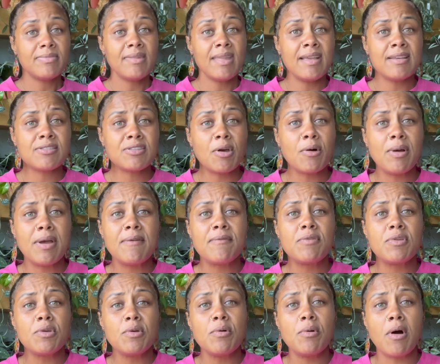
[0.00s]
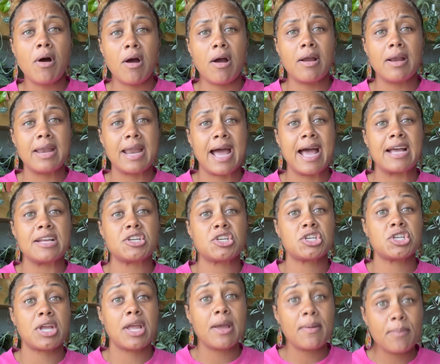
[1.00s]
So if you are not
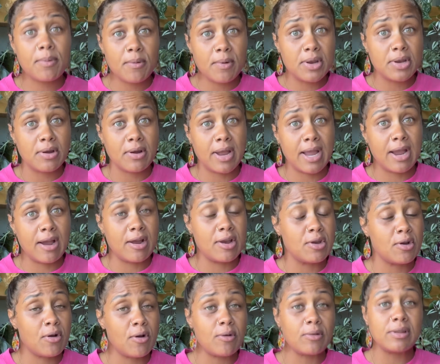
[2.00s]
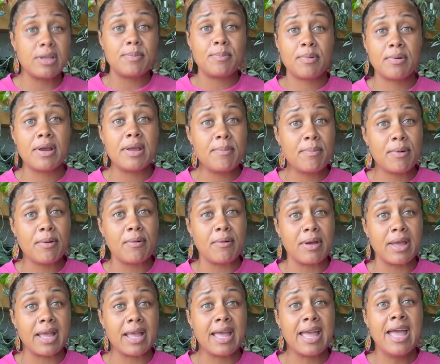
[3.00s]
shampooing your hair and you're only
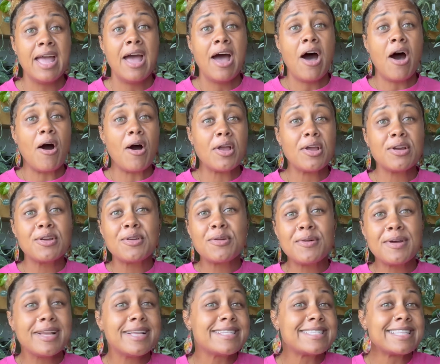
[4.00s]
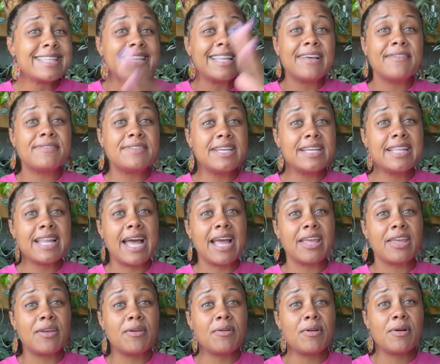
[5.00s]
pre-pooing, all you're doing is lifting
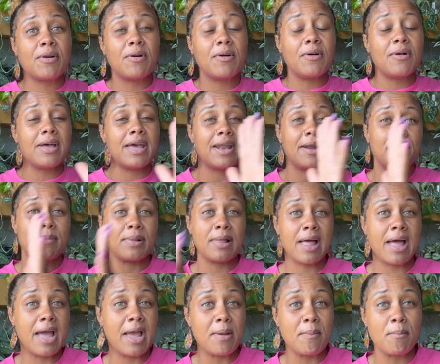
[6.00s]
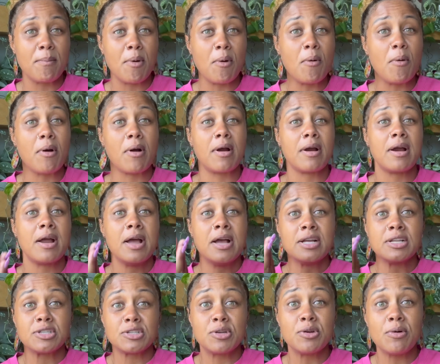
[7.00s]
that cuticle and applying more
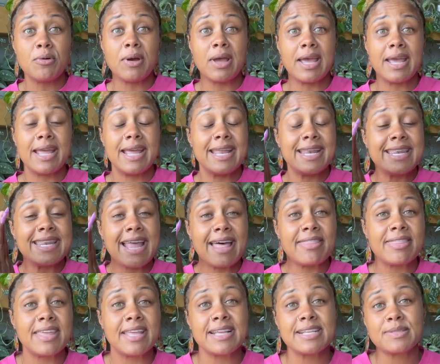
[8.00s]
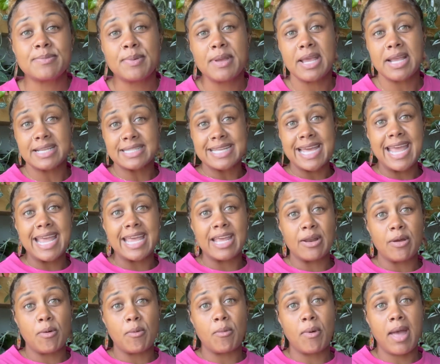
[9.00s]
to it and nothing is being taken
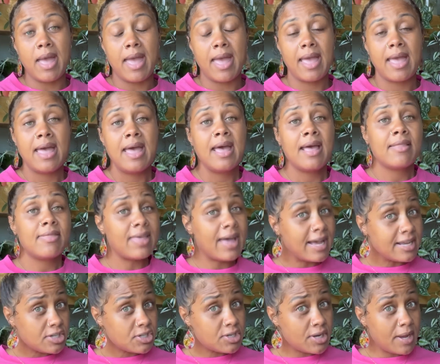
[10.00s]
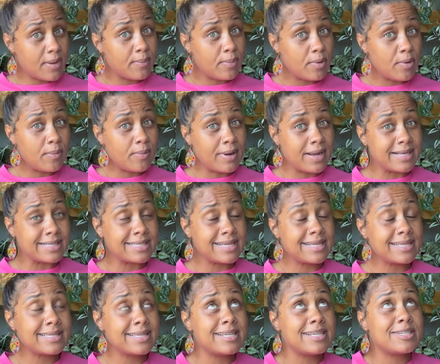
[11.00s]
away. That shampoo
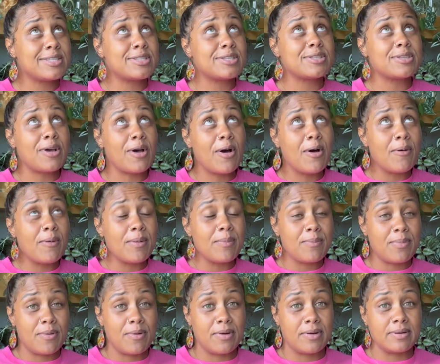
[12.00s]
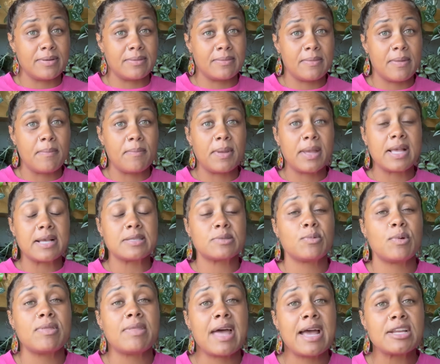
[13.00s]
process is so important because
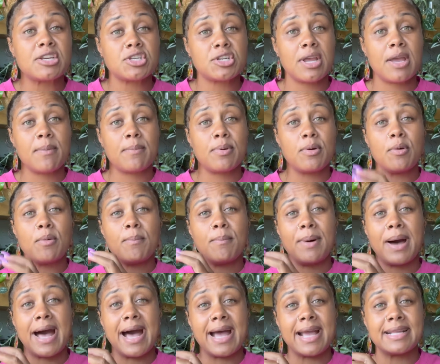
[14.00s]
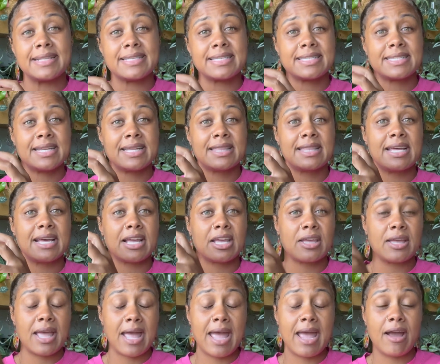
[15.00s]
when that shampoo binds to the
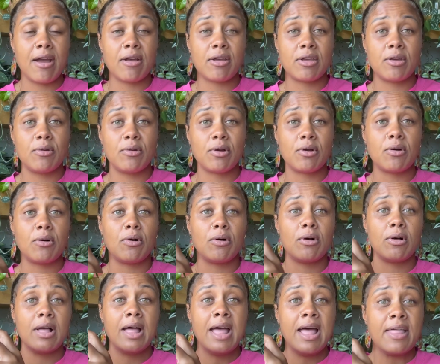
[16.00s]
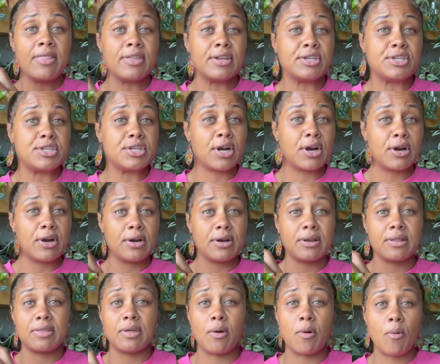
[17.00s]
hair cuticle, the
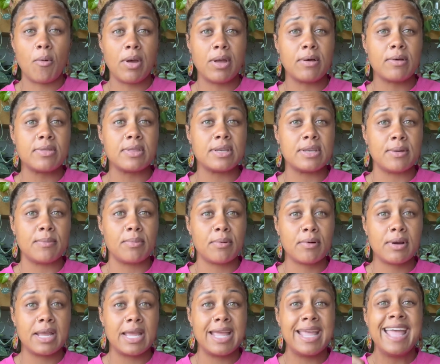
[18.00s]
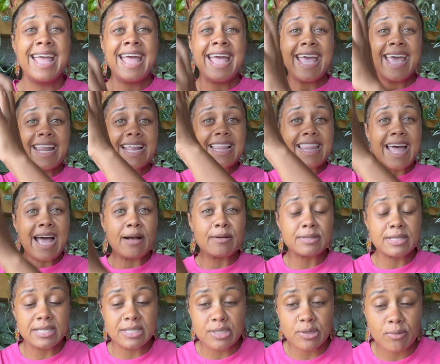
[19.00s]
dirt, the oil, the debris, it
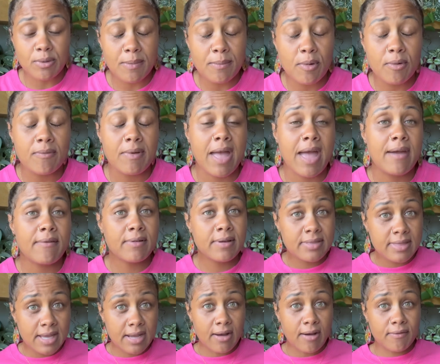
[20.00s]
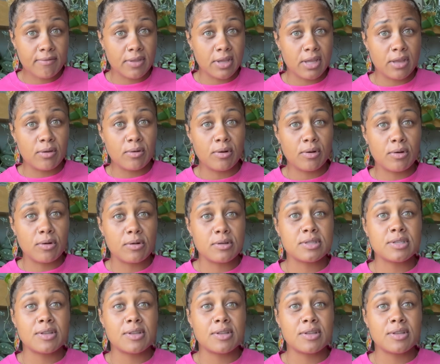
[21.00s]
allows it to remove everything off the cuticle so